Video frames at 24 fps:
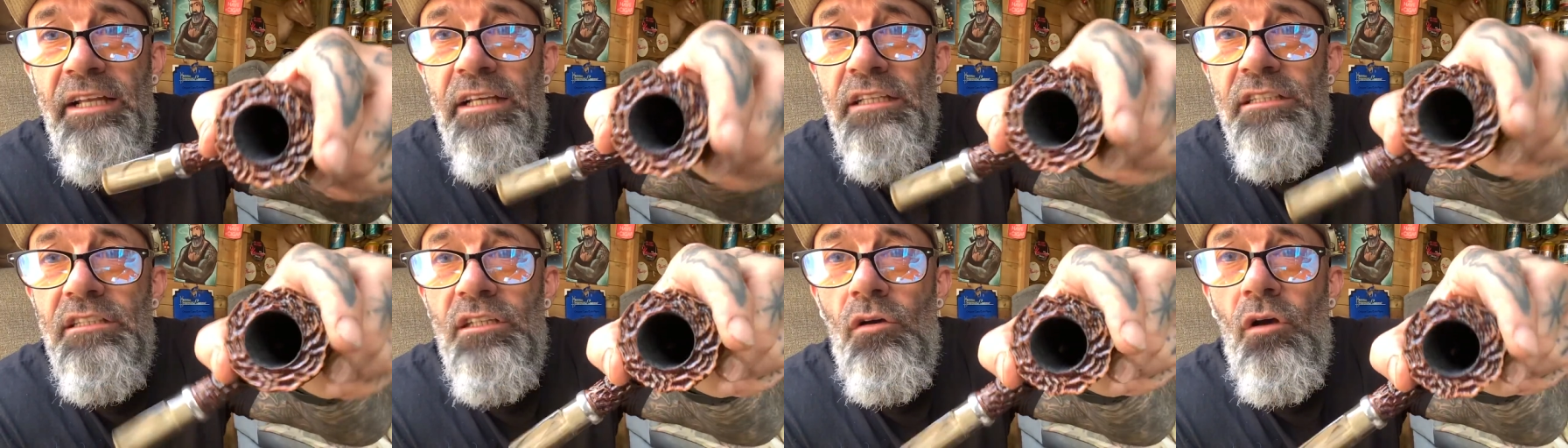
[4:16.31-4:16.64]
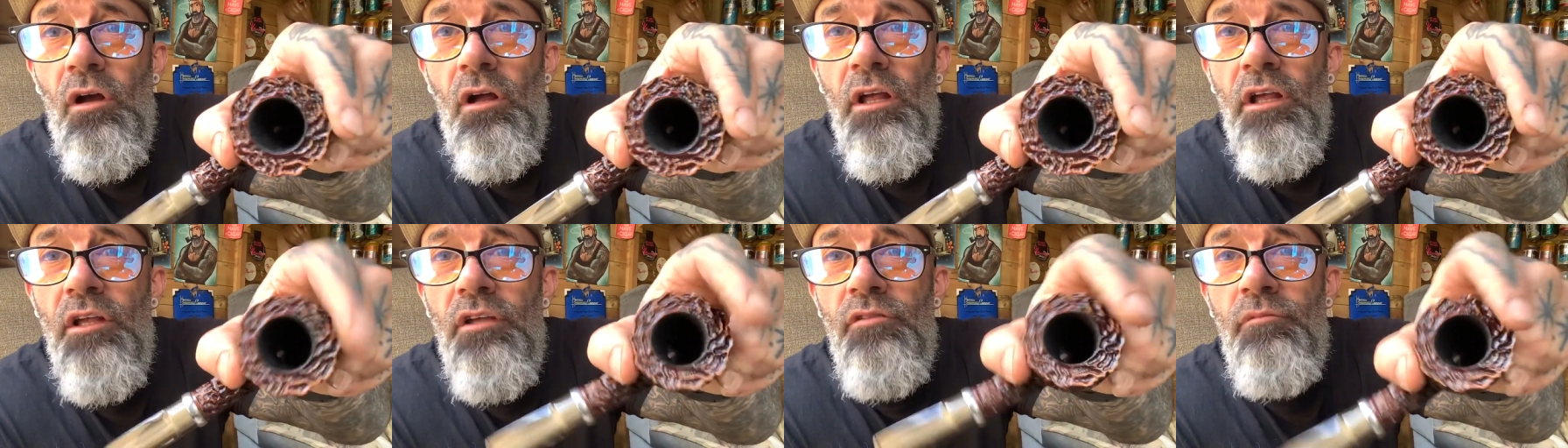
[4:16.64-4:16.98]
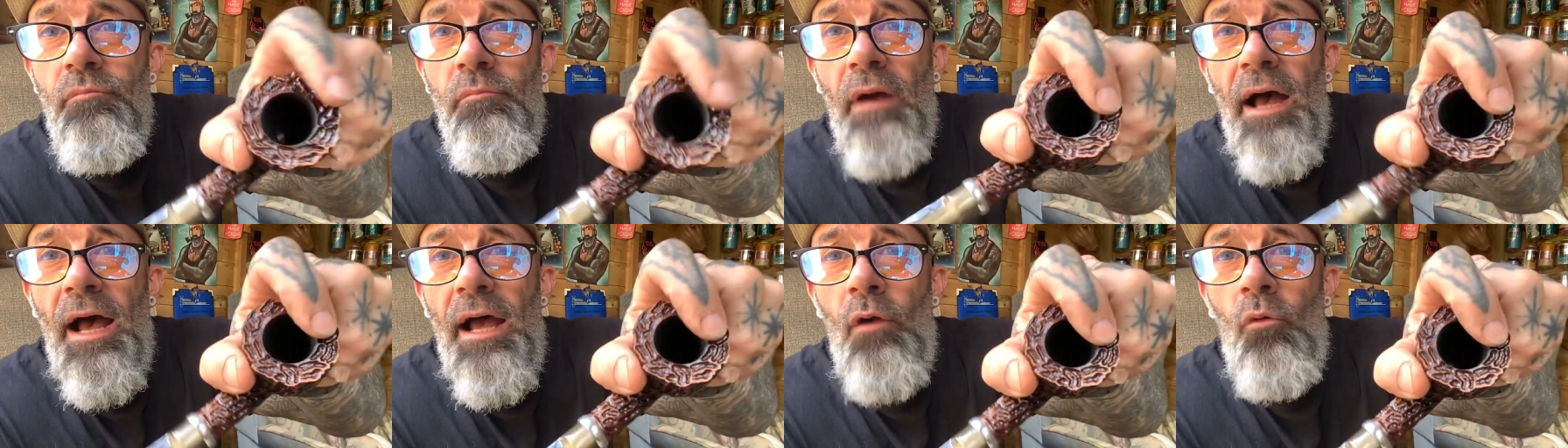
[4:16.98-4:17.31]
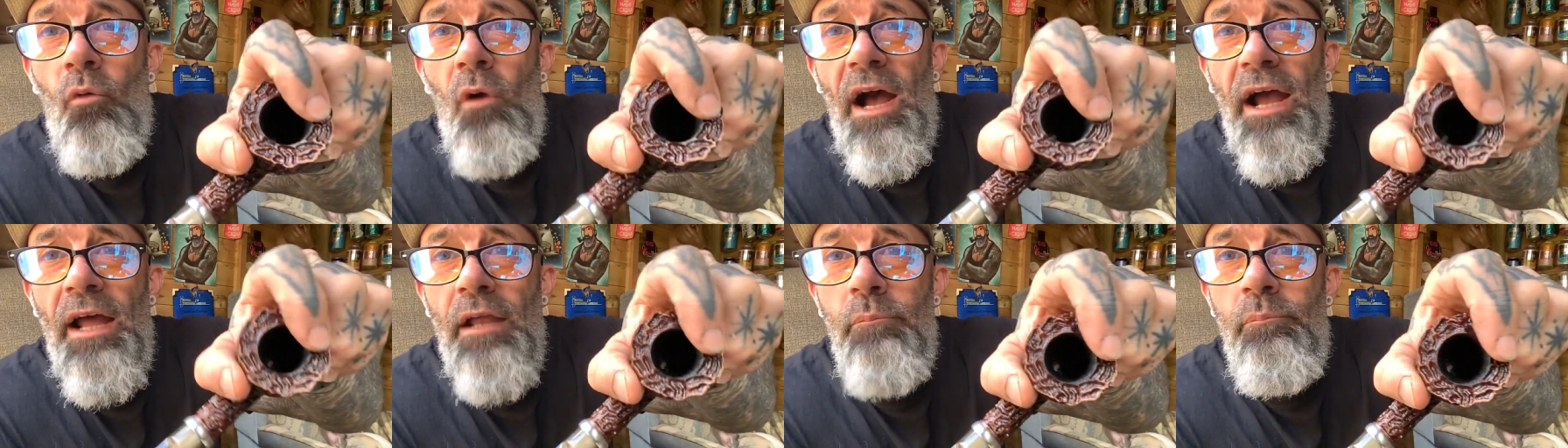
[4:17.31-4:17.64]
It's, it's my
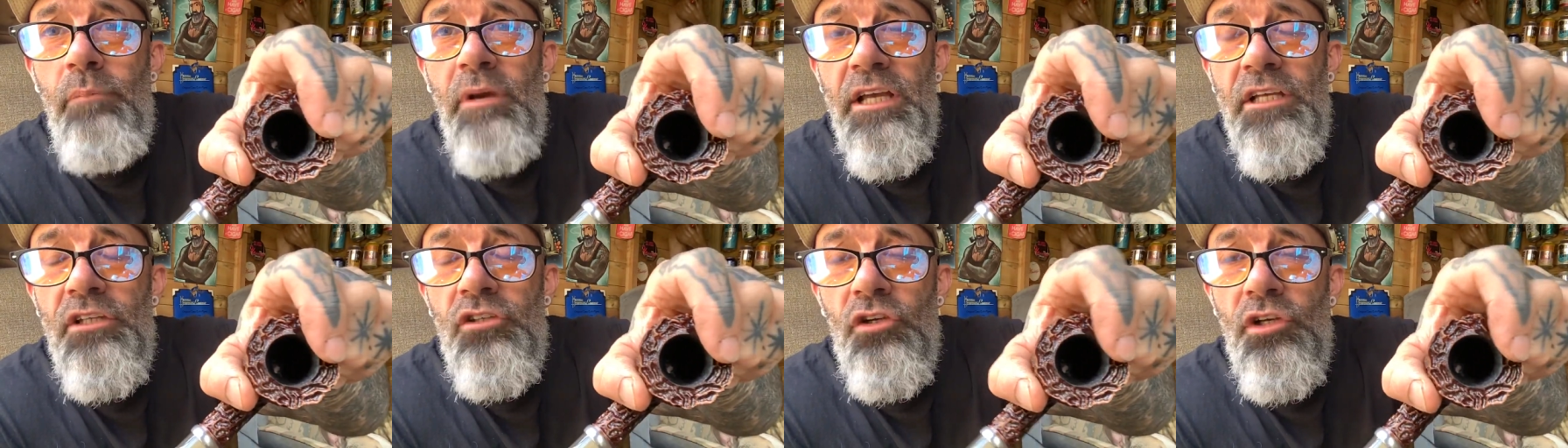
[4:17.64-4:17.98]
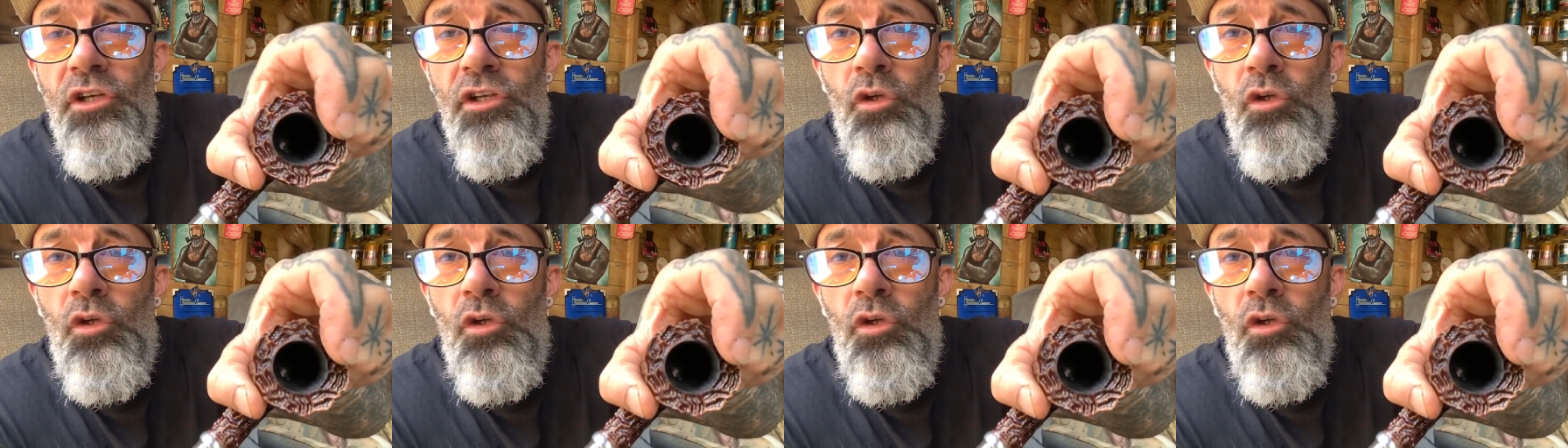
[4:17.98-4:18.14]
wide bit, so it's